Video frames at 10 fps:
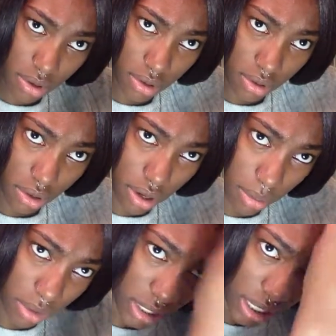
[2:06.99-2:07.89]
You know what, I'm
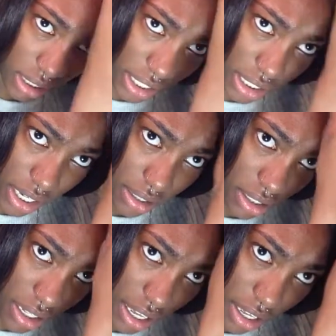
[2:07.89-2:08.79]
gonna take less hair
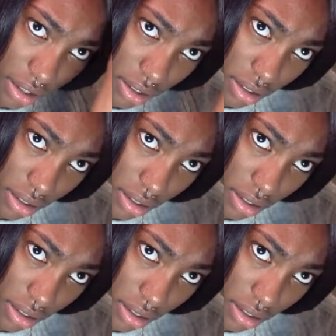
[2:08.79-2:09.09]
than that.